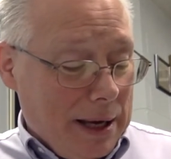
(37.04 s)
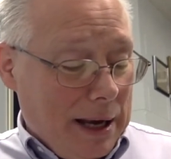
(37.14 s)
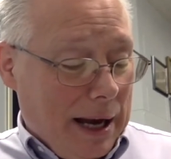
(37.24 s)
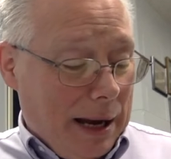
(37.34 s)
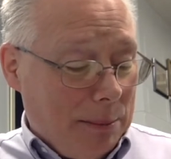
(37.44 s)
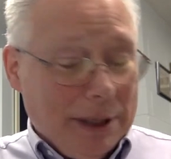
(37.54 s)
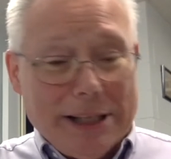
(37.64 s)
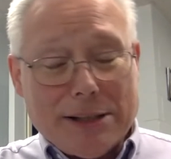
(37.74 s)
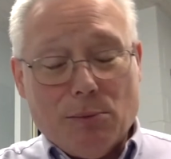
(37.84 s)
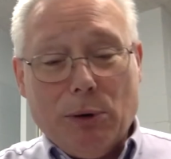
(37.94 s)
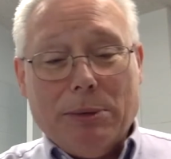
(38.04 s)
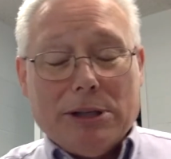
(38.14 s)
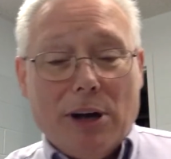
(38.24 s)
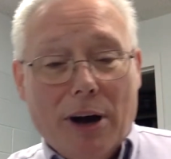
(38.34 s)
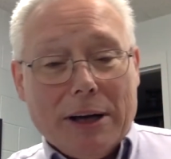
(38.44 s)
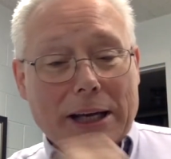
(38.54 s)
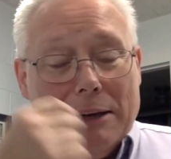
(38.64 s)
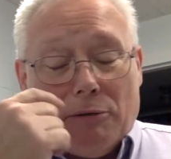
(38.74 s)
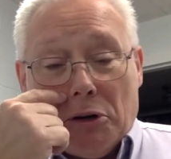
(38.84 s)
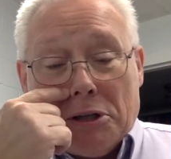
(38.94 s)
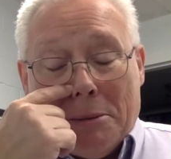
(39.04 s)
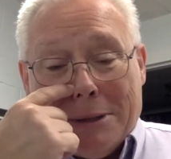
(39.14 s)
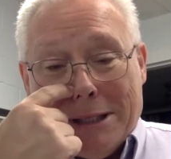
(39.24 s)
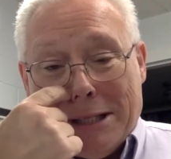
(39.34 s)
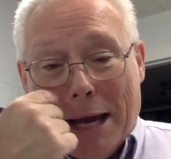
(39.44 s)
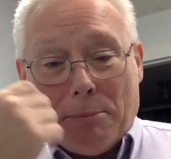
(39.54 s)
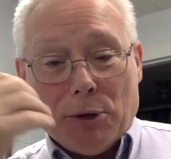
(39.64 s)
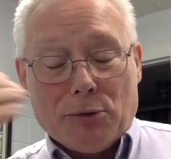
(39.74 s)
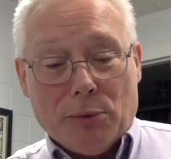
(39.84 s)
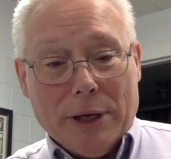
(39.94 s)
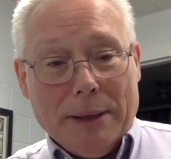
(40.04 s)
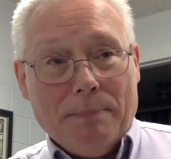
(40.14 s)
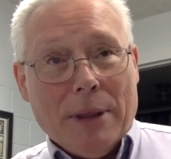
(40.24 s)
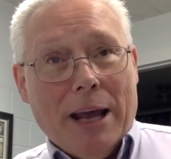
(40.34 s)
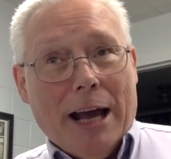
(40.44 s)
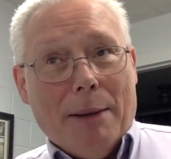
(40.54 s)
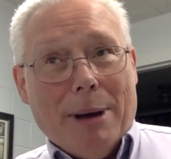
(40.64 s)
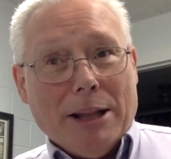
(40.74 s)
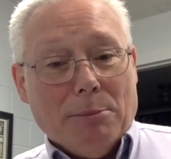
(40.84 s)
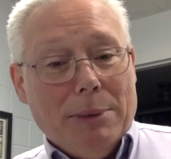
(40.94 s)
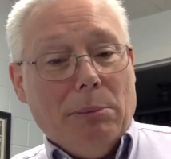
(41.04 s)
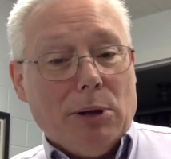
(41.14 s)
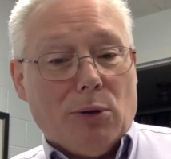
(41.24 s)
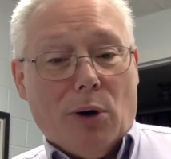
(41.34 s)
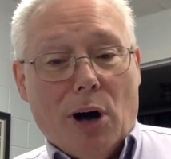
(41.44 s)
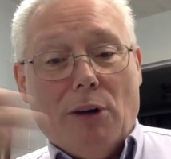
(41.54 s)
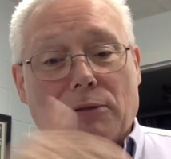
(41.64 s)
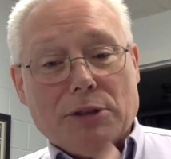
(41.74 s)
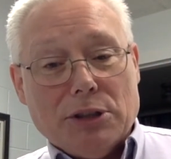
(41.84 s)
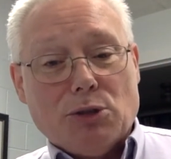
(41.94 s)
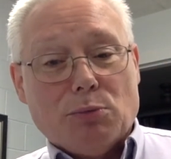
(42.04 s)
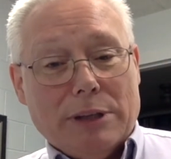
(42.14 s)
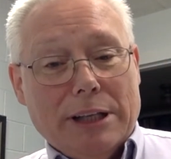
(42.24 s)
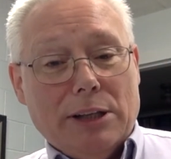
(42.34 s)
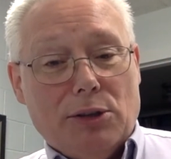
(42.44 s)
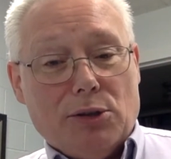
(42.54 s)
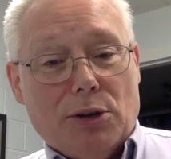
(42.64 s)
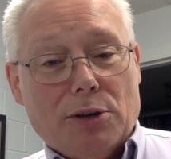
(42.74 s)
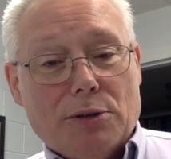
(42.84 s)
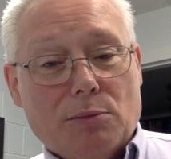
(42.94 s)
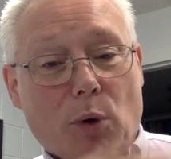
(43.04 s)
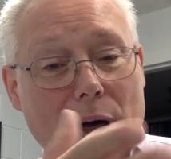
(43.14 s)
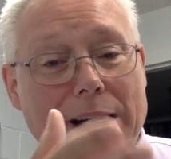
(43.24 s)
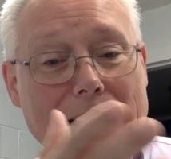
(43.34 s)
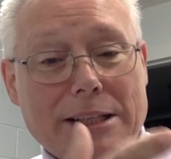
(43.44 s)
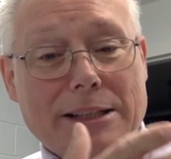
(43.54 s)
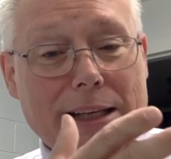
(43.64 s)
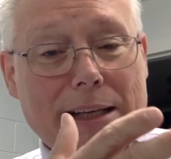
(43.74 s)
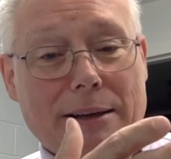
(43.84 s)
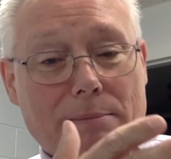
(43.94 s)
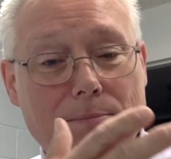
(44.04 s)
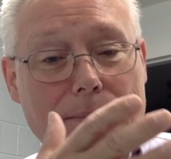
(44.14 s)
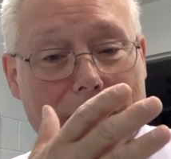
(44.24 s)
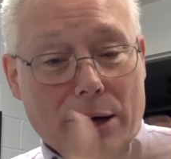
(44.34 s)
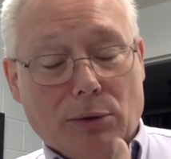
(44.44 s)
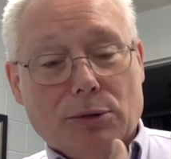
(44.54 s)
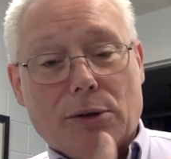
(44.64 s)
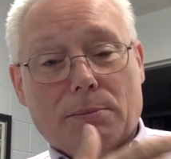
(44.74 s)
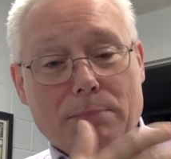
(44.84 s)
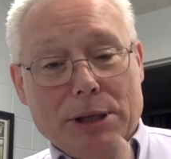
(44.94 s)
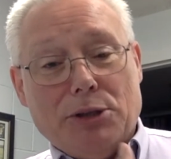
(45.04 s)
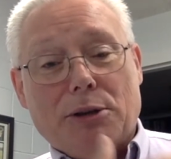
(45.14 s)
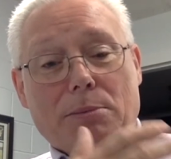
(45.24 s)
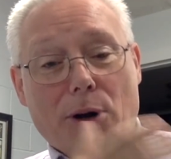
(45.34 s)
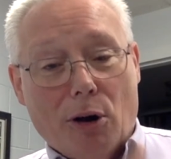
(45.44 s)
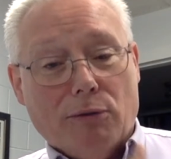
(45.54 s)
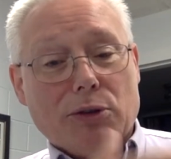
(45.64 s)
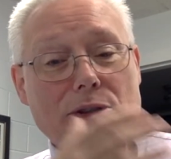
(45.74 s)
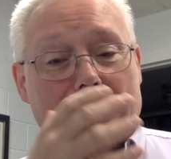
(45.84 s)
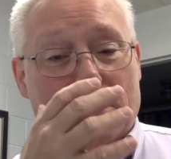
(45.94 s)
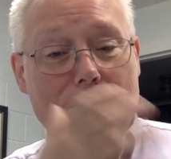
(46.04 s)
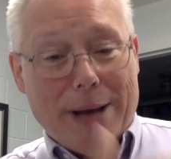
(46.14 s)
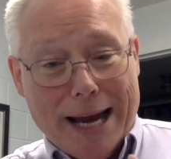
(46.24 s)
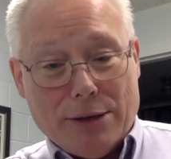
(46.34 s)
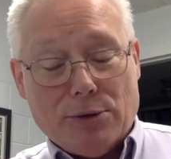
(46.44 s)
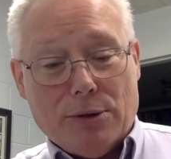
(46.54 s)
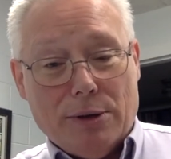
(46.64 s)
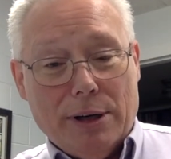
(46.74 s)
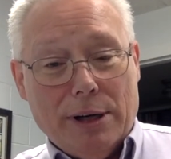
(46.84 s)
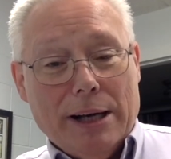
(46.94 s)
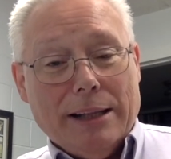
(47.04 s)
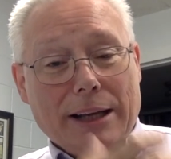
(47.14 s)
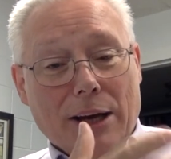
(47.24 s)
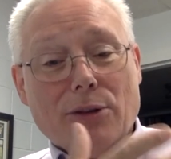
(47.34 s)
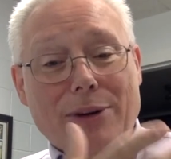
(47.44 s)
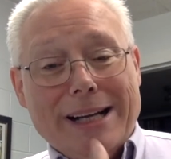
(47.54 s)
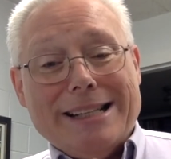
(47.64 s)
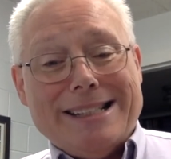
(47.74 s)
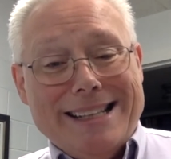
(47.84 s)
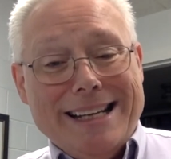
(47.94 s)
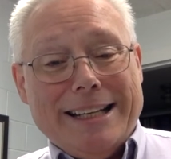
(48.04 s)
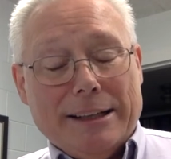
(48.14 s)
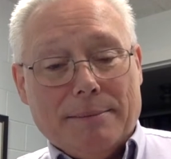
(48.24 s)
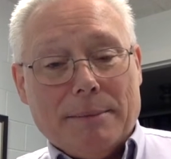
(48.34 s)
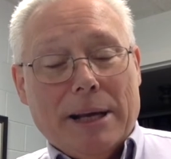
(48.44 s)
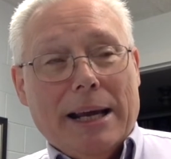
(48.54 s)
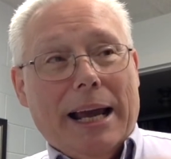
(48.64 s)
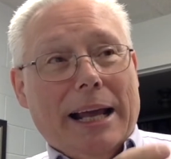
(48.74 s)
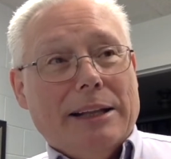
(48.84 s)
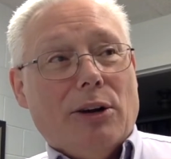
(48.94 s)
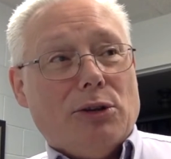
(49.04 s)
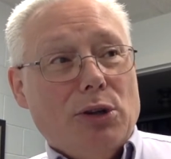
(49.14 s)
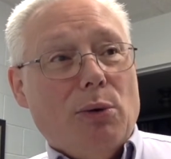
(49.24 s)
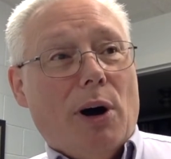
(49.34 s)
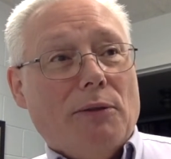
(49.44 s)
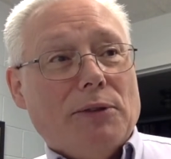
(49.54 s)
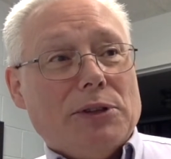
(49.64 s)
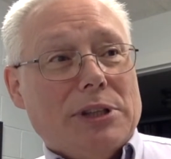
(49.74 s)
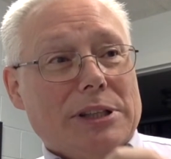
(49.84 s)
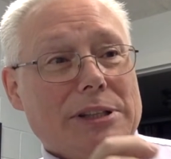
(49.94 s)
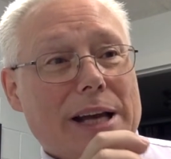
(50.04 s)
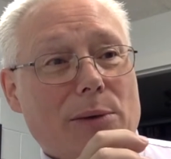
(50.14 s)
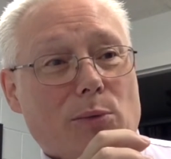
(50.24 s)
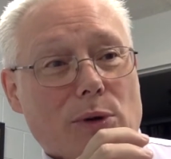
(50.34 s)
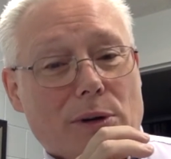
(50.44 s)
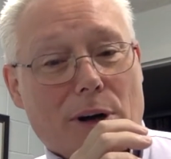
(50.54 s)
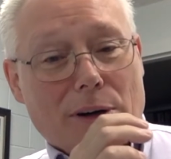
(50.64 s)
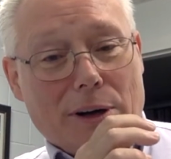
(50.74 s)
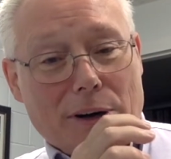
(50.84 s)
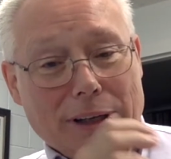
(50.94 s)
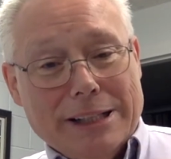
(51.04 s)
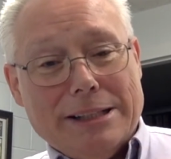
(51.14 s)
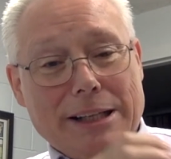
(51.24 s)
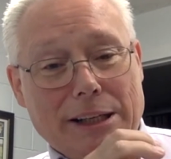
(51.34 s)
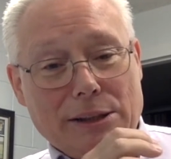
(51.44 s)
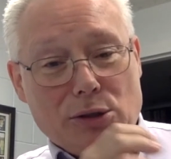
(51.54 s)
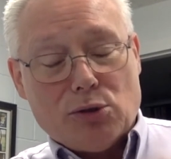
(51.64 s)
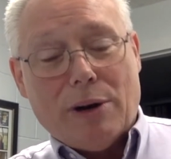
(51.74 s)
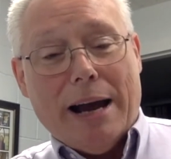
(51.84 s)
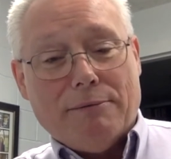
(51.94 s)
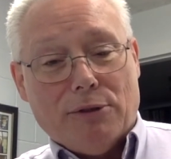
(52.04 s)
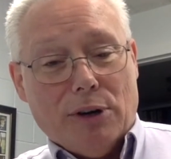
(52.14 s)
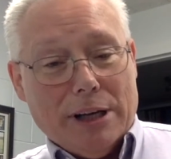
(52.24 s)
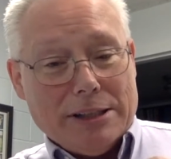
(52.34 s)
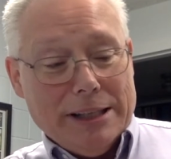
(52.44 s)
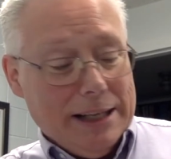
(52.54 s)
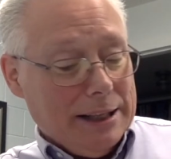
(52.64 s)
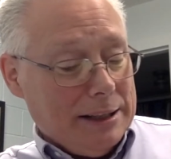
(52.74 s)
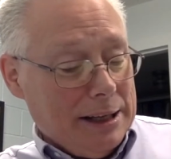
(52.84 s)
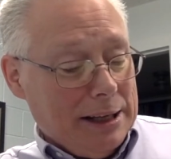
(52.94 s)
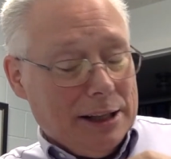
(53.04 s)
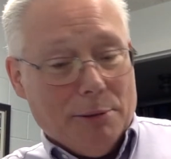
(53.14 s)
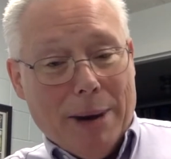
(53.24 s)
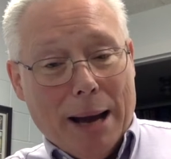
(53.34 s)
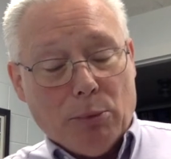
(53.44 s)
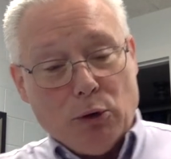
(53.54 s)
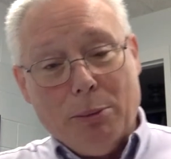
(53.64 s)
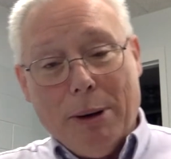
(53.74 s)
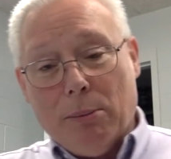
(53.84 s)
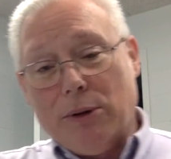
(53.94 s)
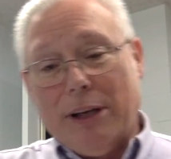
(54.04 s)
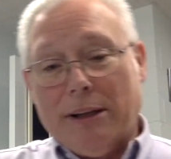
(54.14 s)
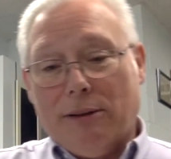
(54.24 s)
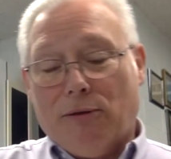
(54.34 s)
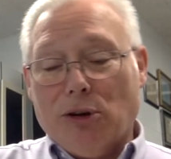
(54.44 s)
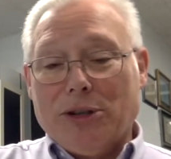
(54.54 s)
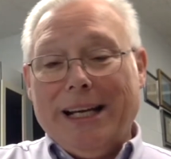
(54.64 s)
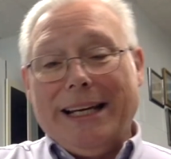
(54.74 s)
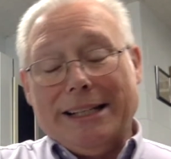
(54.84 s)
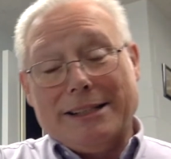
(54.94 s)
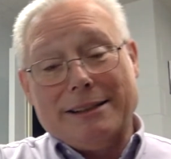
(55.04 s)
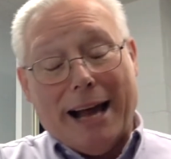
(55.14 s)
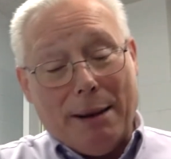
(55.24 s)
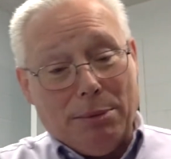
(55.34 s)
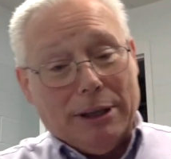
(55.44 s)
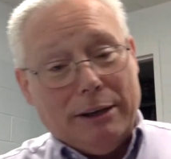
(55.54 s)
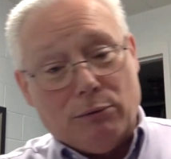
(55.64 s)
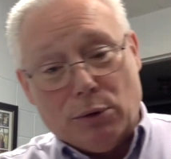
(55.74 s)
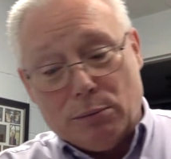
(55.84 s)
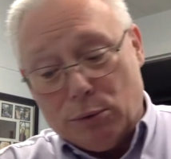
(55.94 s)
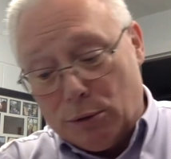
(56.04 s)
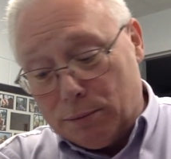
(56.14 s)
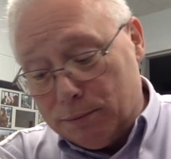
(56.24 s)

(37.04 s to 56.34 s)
But listen, we've been talking in 1 Timothy chapter 3 about the biblical offices within the church. One is the elder, bishop, overseer, pastor. The other is deacon. And there are two offices that are listed and described for us in the Bible. You remember the first deacons, I believe, were